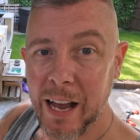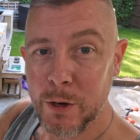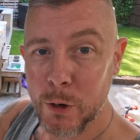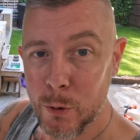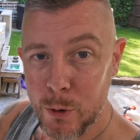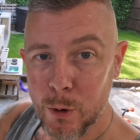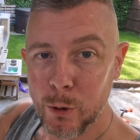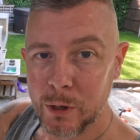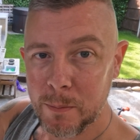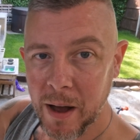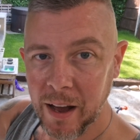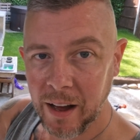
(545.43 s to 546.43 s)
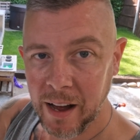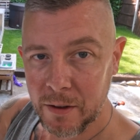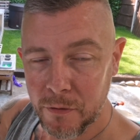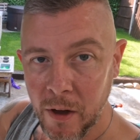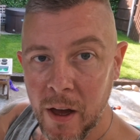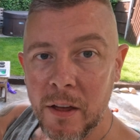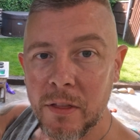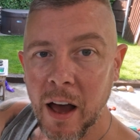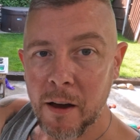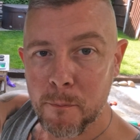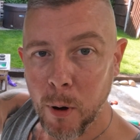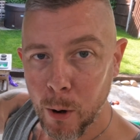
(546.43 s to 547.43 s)
do use in my life that
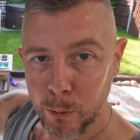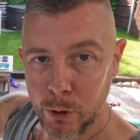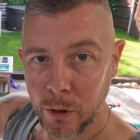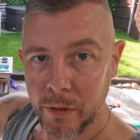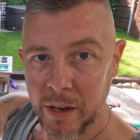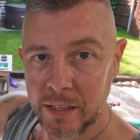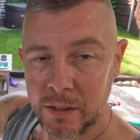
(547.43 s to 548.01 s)
I've popped on this.